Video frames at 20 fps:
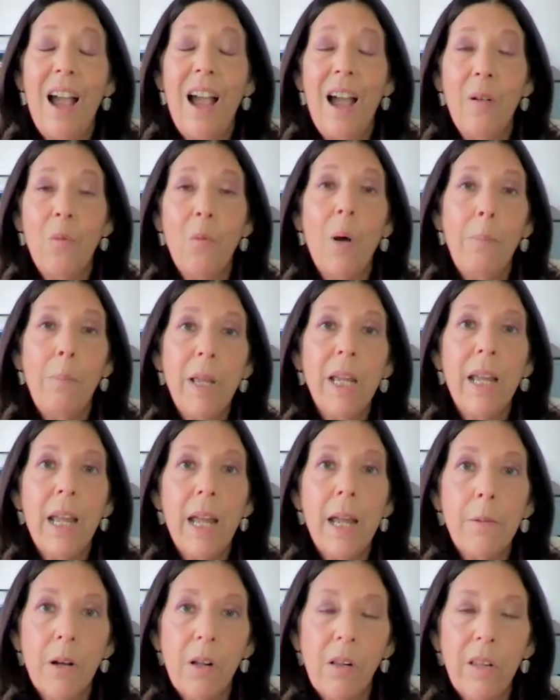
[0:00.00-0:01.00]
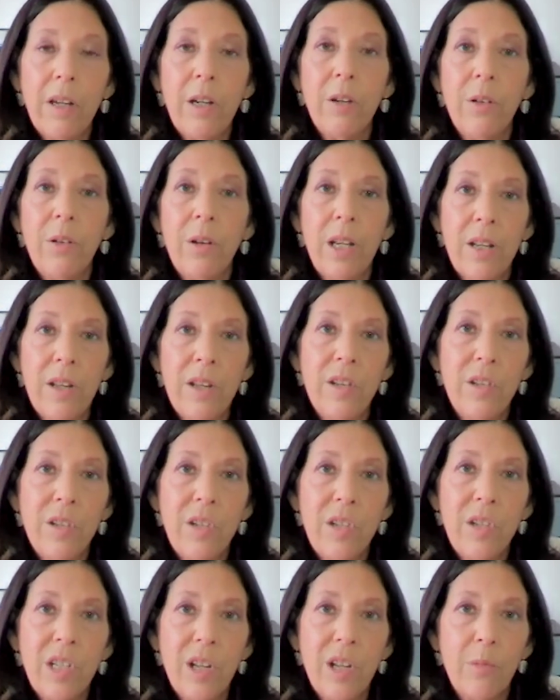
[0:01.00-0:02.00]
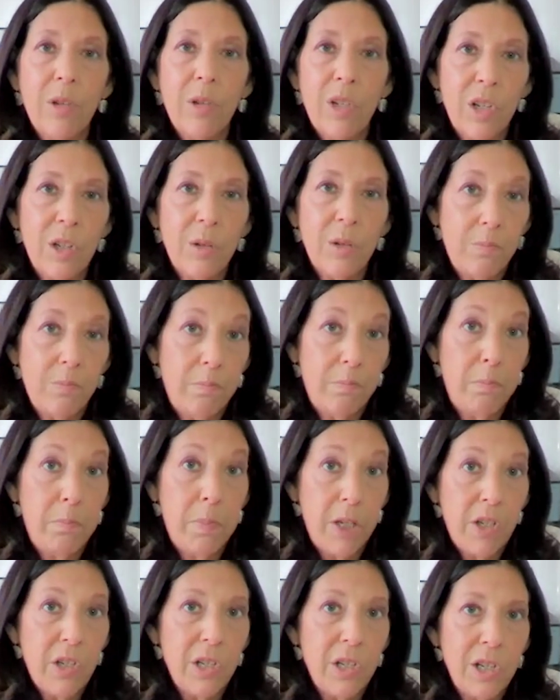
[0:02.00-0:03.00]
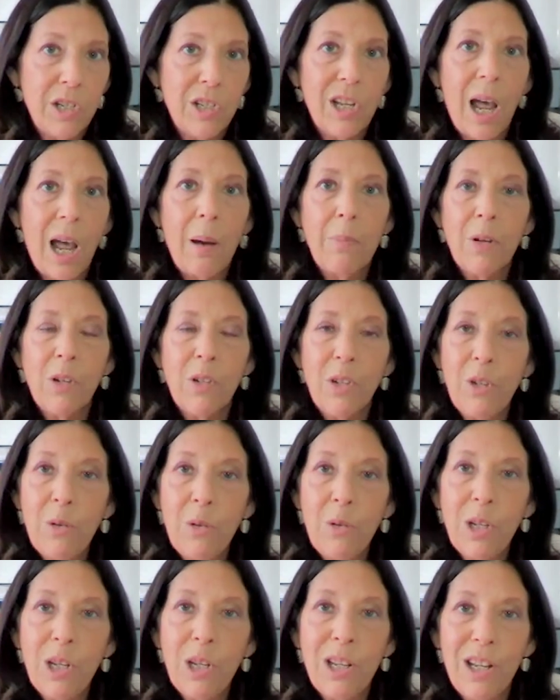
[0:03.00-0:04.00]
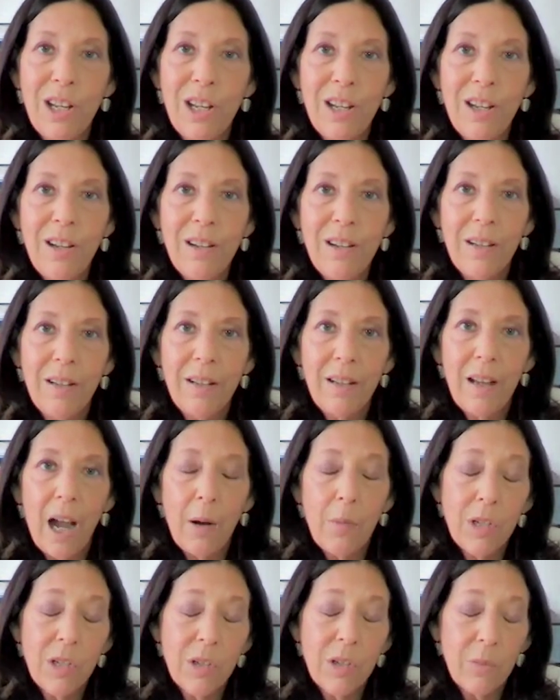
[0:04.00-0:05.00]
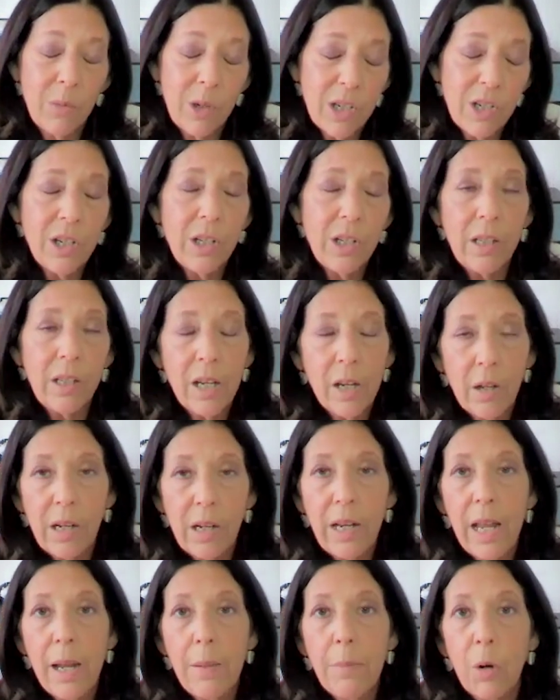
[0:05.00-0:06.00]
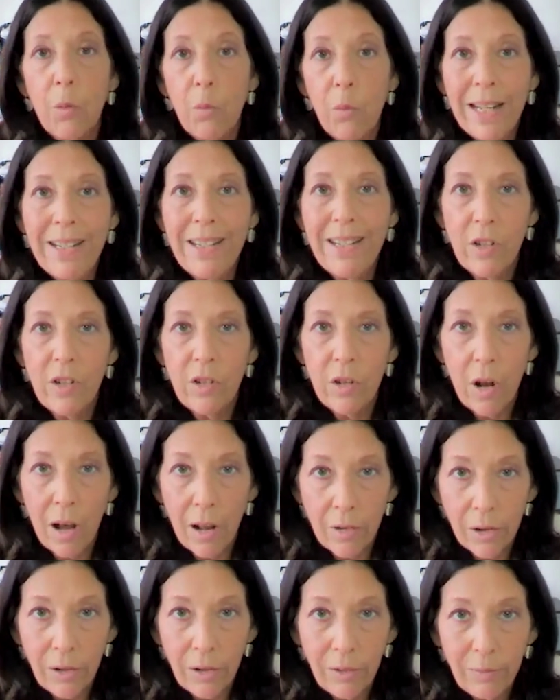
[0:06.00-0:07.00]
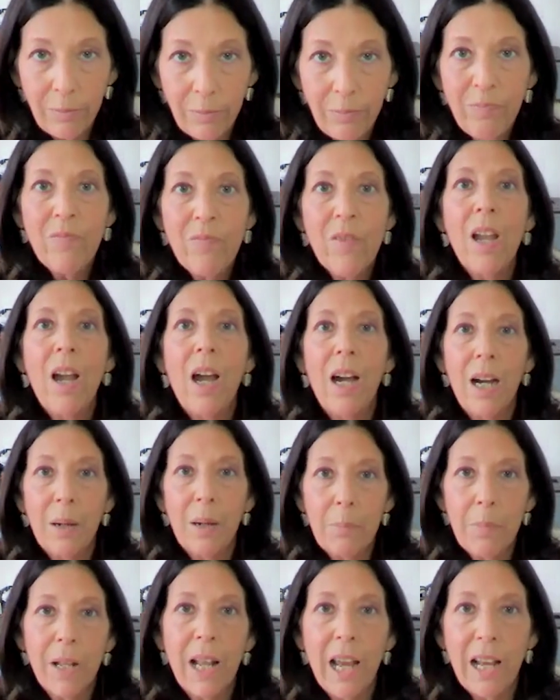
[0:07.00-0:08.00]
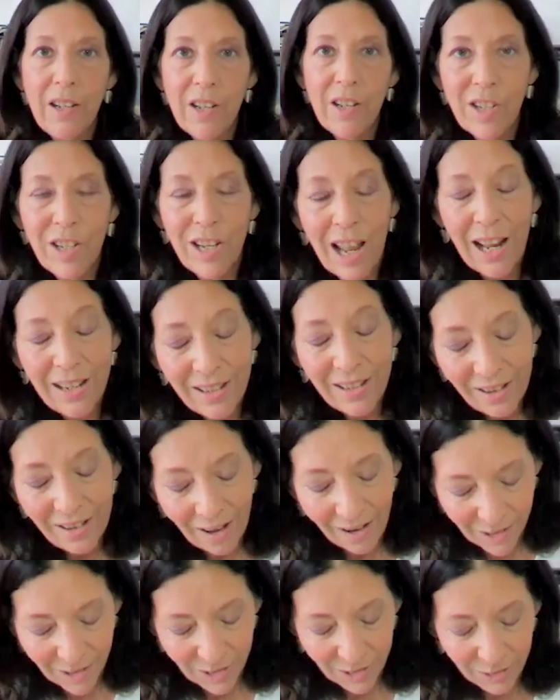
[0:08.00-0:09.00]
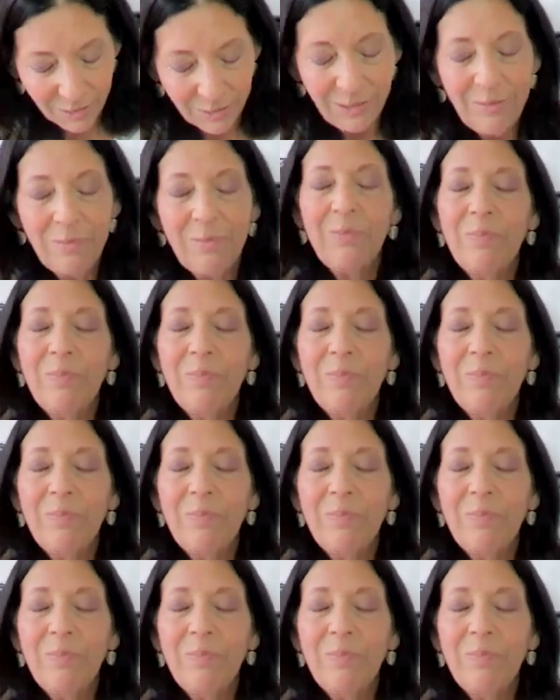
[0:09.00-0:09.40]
what became clear is there was a business opportunity. I was originally going to name it Rent a Daughter, but I decided not to.